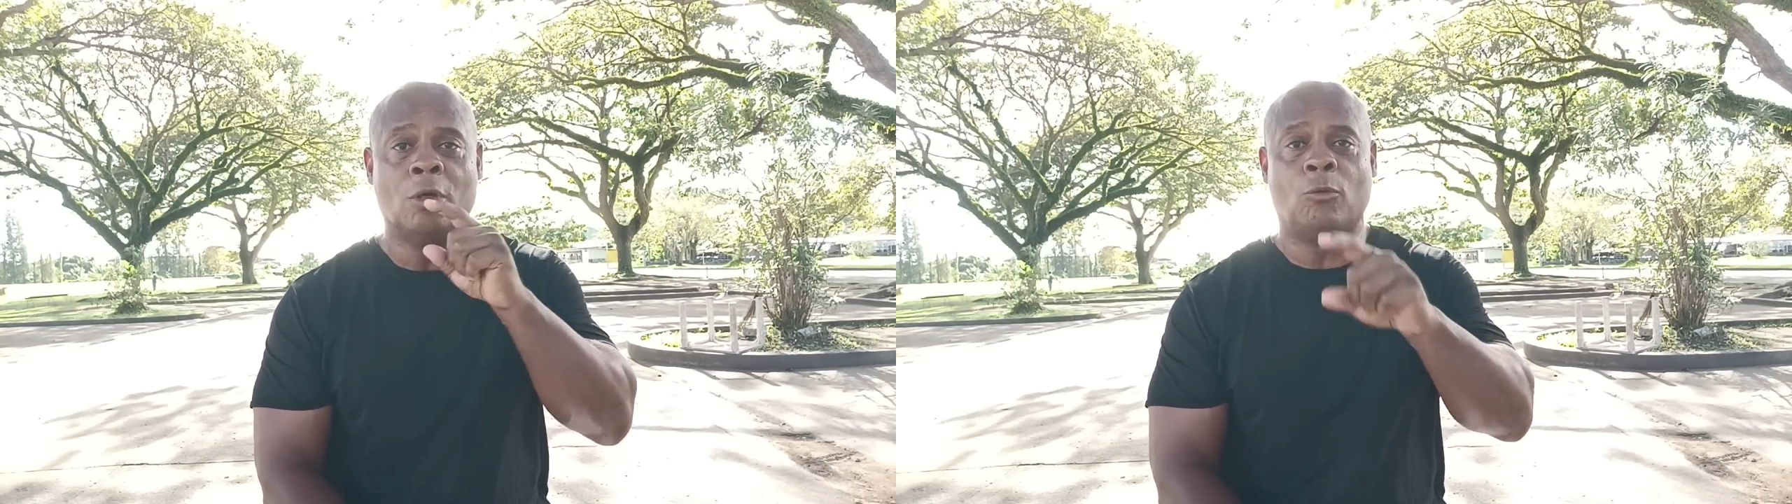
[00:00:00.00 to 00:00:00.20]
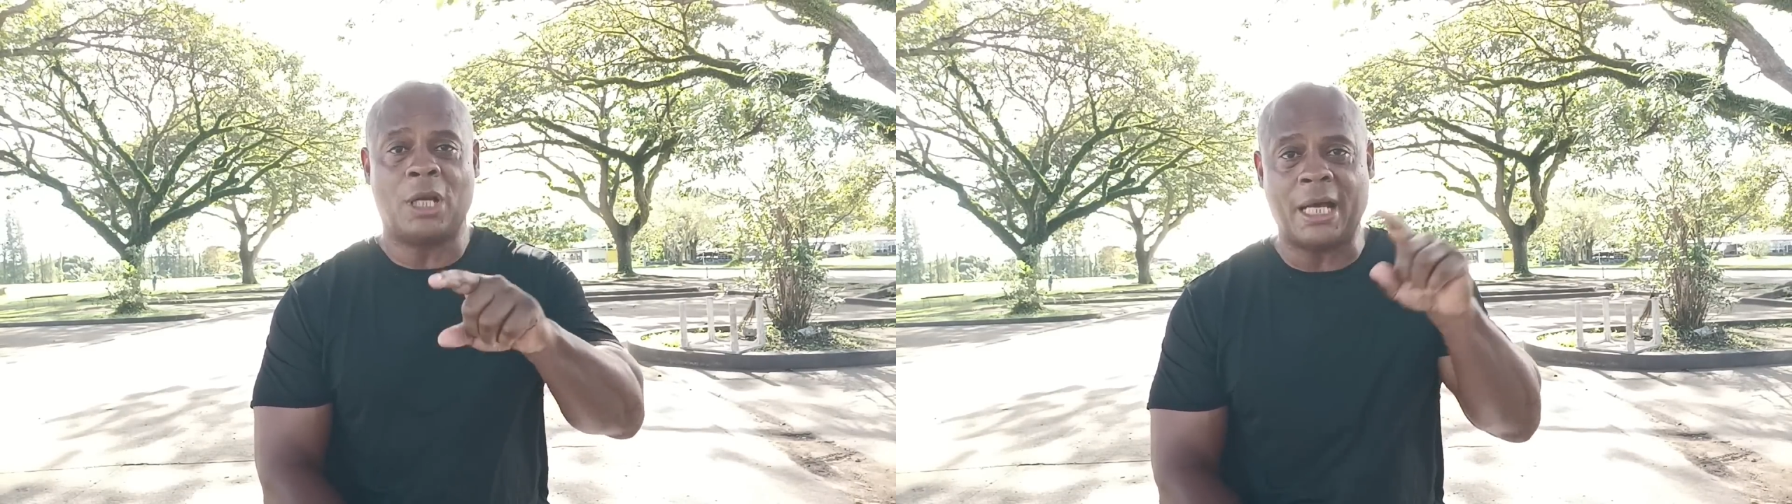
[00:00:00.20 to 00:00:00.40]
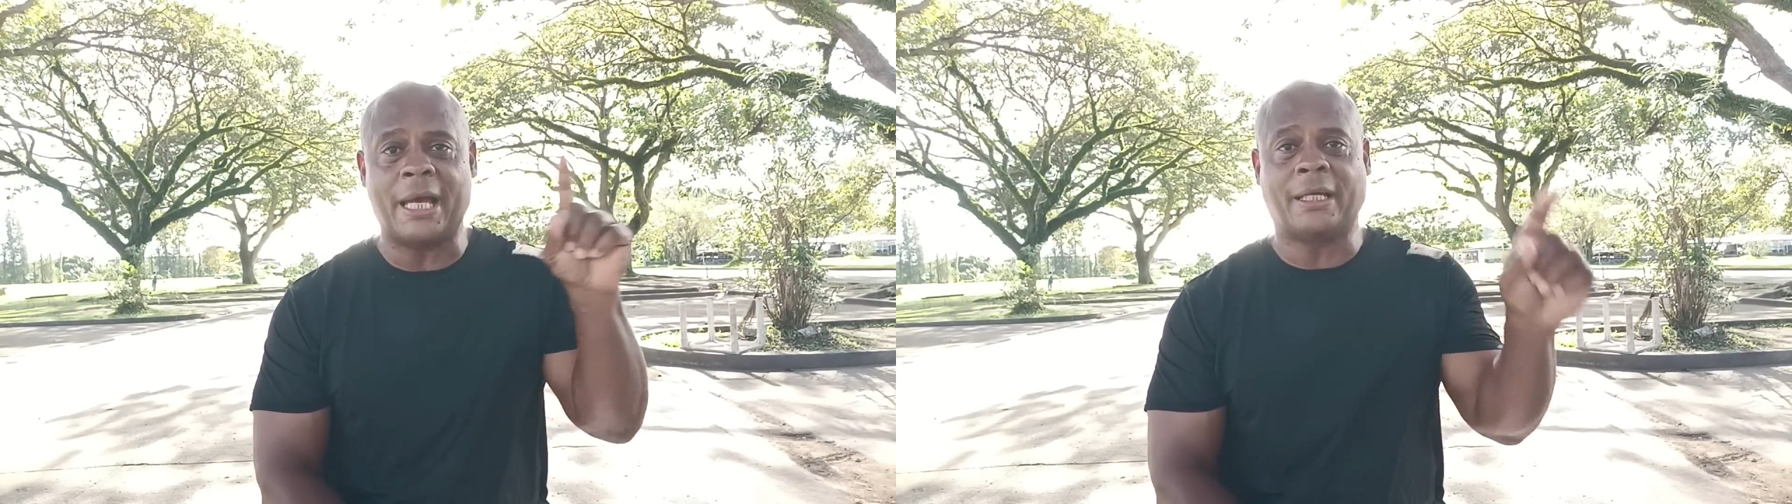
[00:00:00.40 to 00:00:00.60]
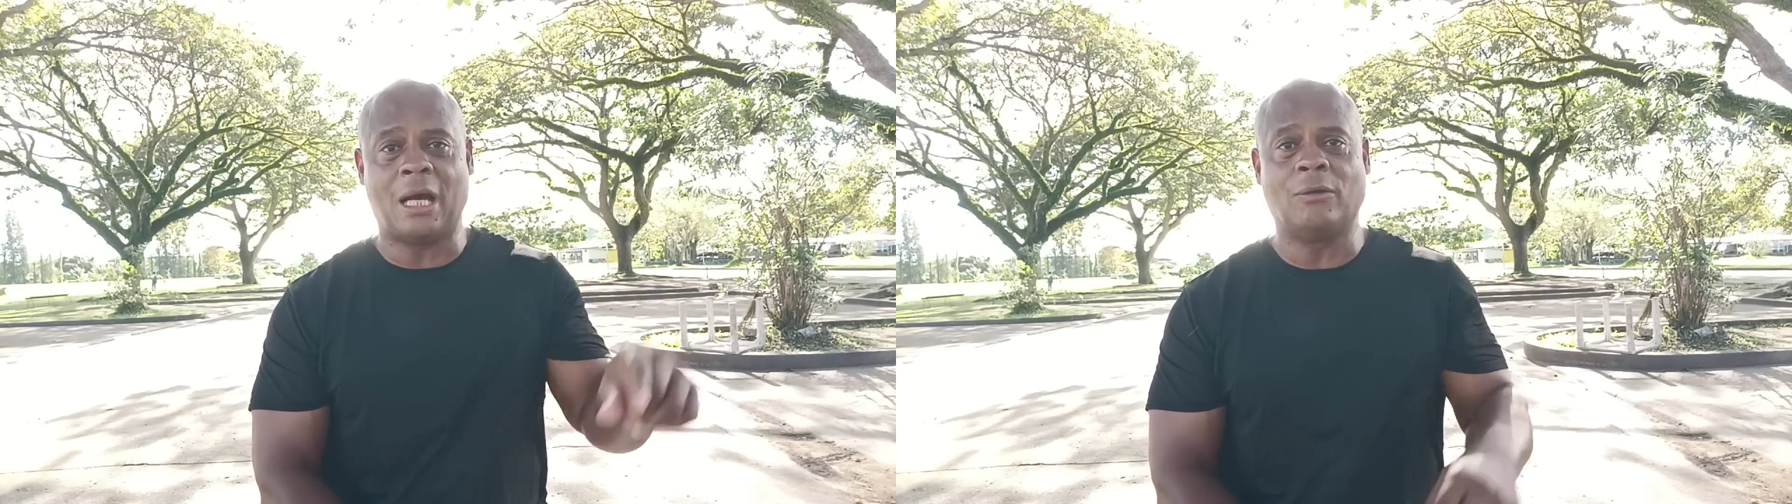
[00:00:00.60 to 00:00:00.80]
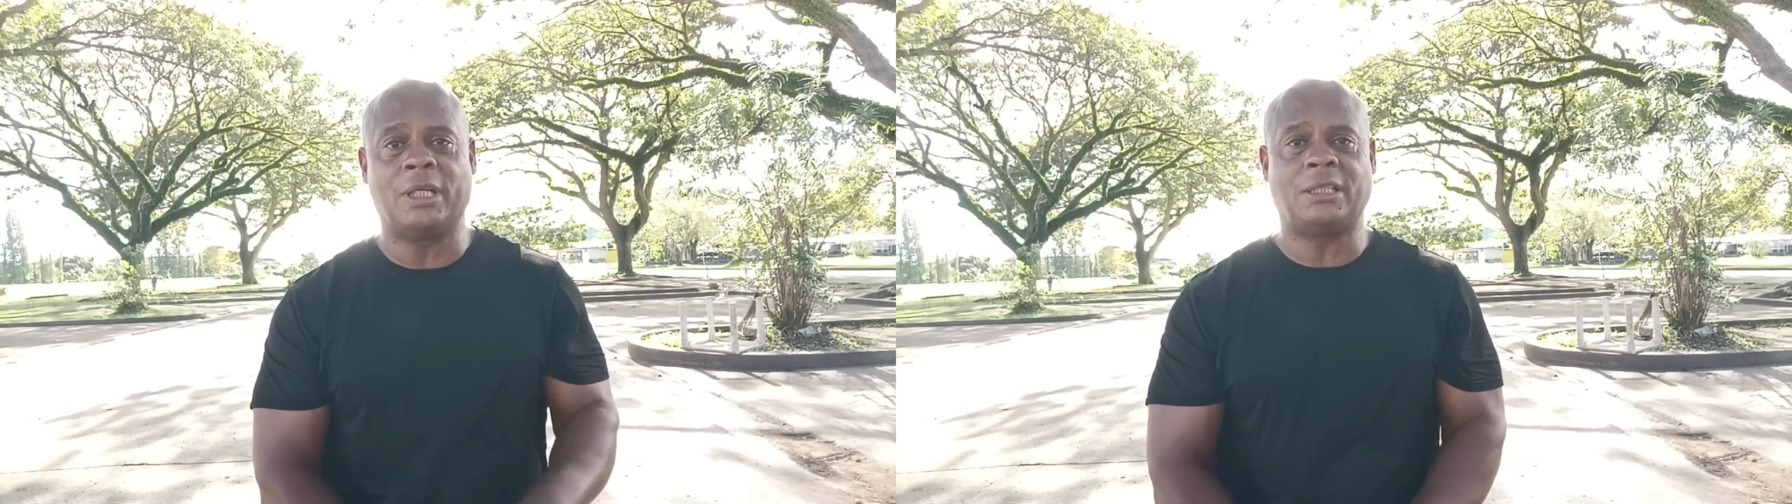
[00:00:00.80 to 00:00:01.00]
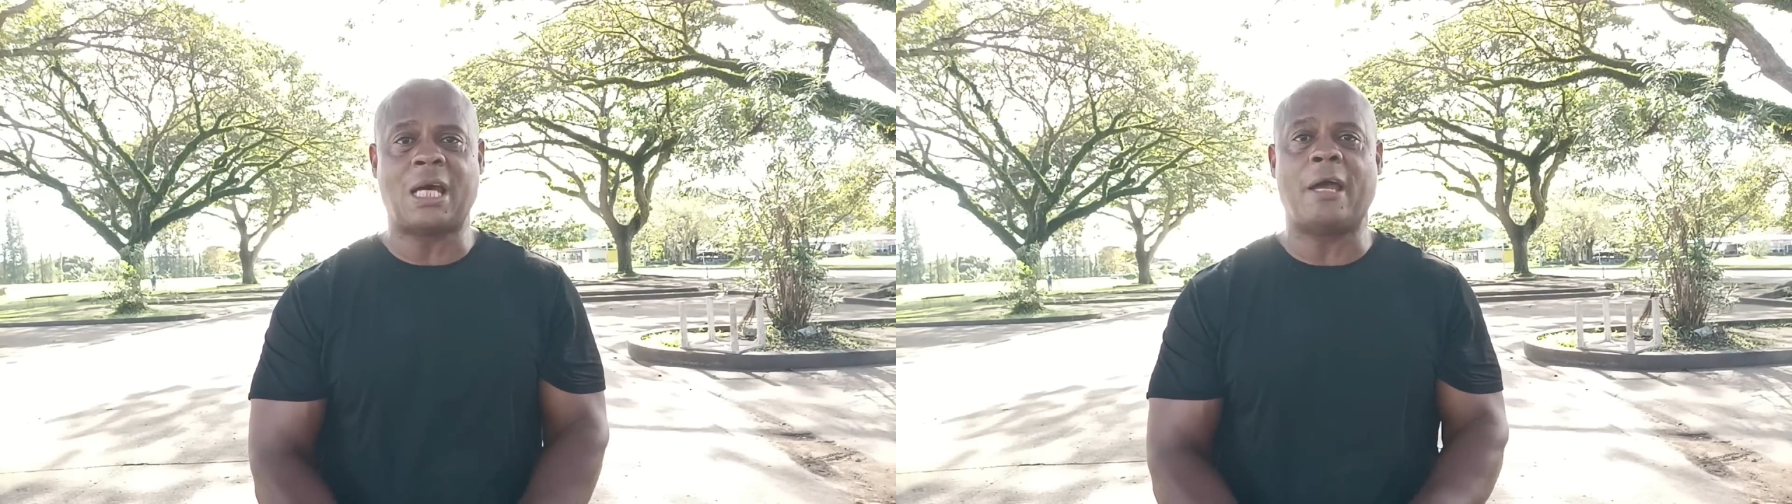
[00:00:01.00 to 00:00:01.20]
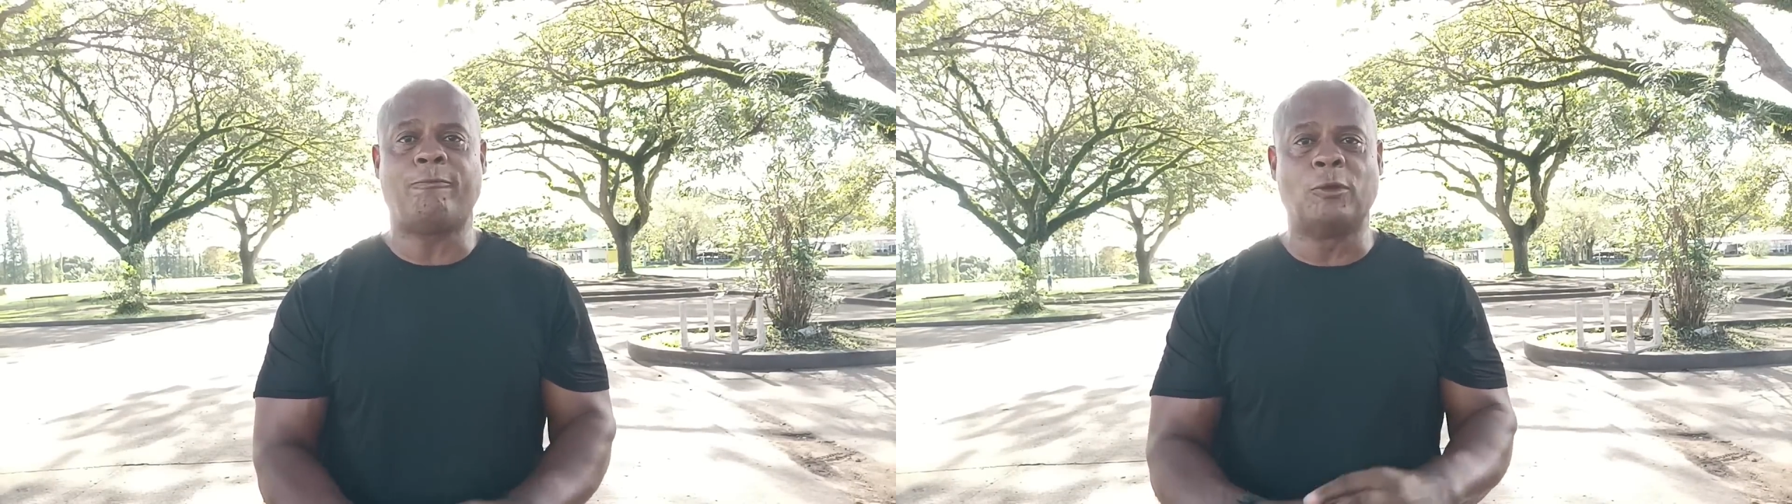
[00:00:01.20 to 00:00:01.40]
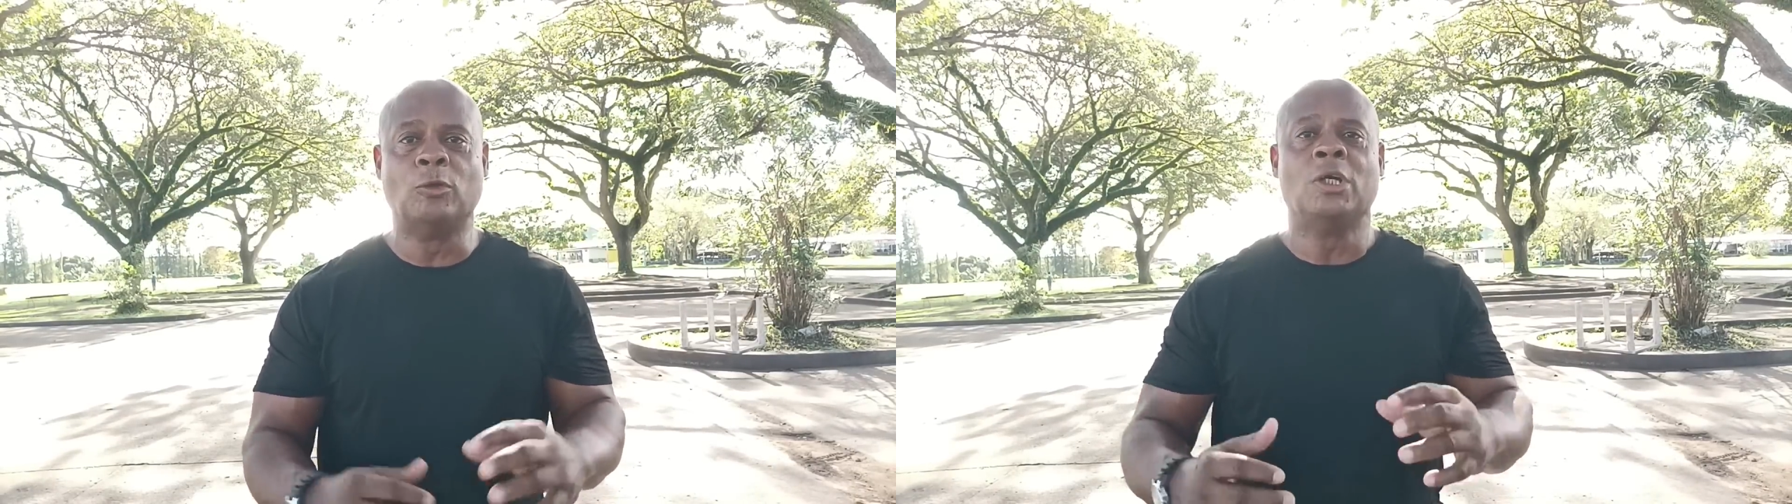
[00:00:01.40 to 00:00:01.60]
when I got caught in that
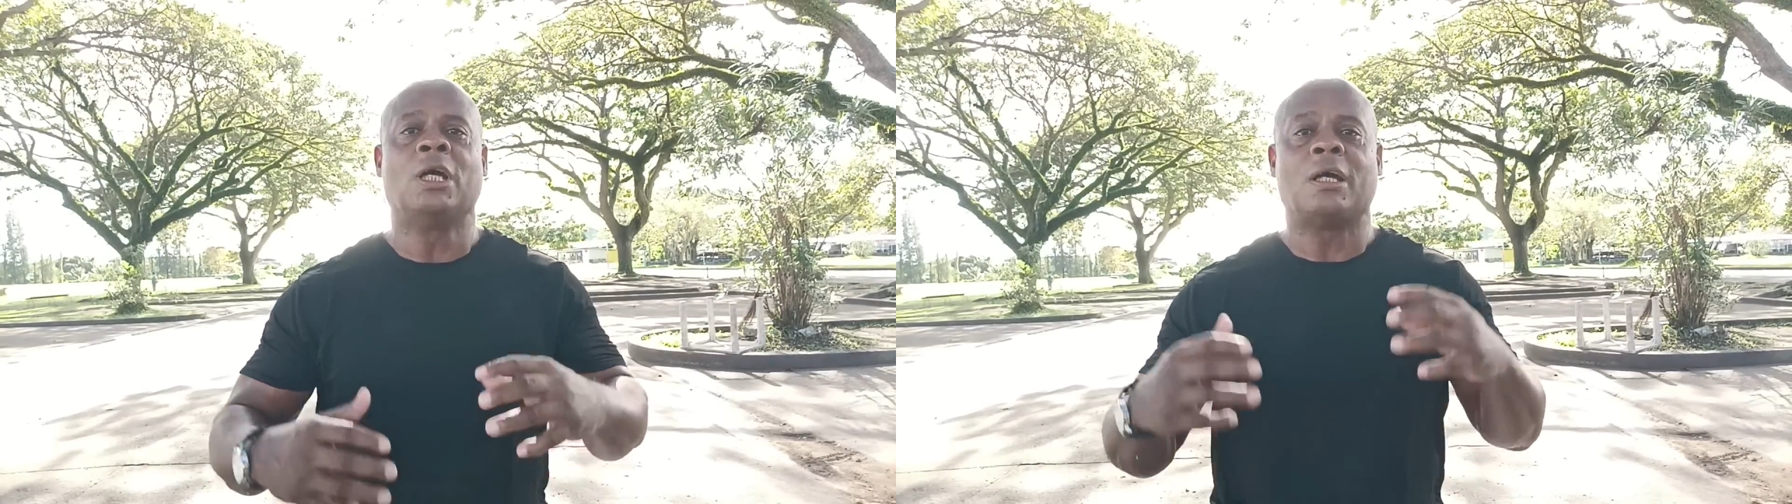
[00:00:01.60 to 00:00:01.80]
typhoon,